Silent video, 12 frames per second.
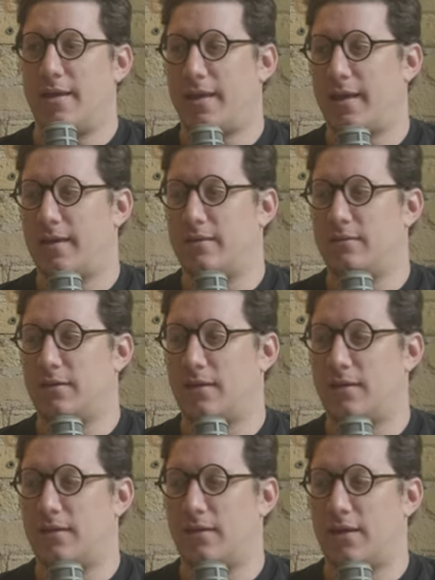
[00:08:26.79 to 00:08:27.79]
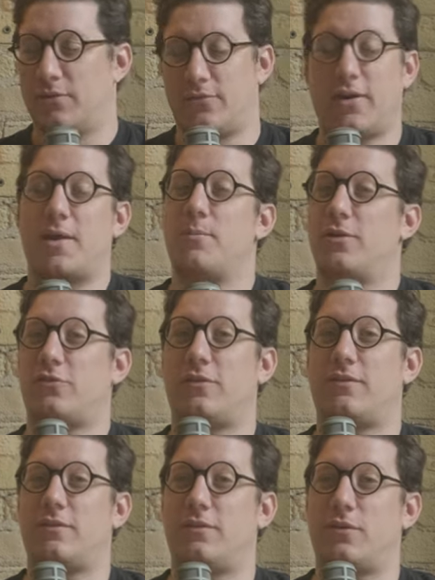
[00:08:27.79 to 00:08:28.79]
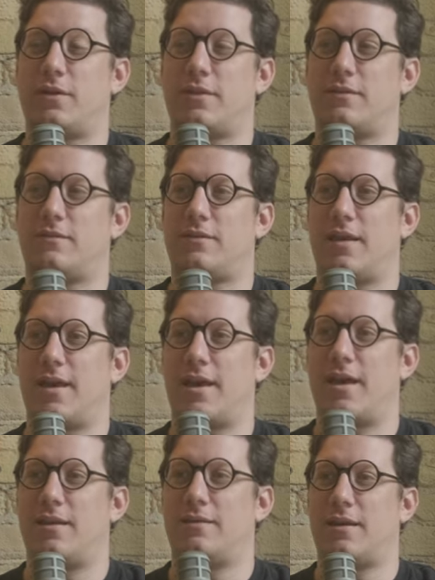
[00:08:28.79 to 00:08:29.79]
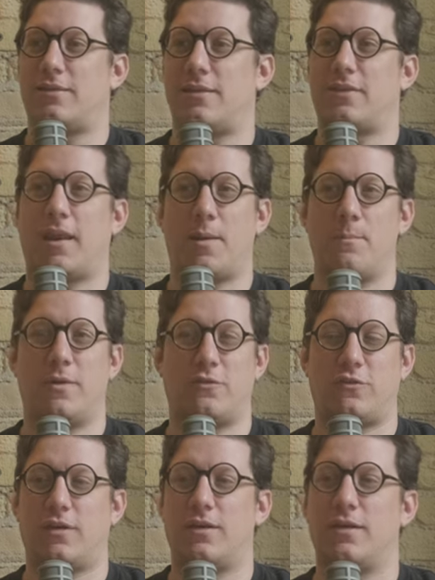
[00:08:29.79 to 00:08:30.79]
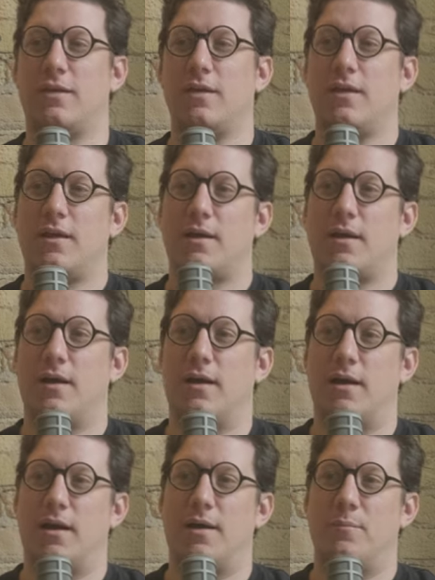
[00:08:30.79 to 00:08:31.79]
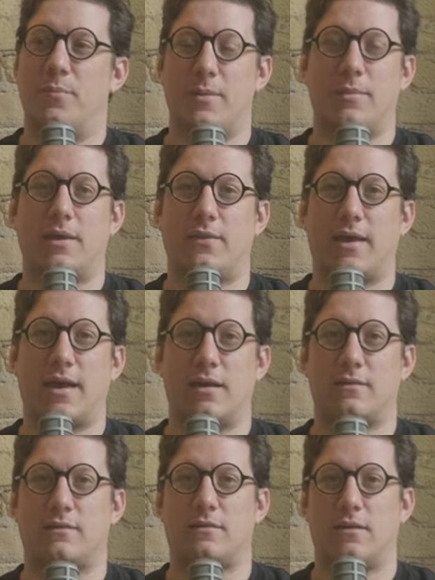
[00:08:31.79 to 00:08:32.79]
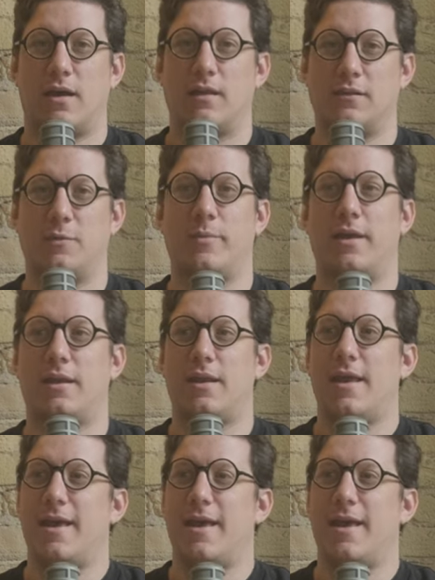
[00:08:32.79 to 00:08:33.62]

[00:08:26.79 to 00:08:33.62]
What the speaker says: And I was very ambitious in doing this, and I think that ambition bit me in the ass a little bit,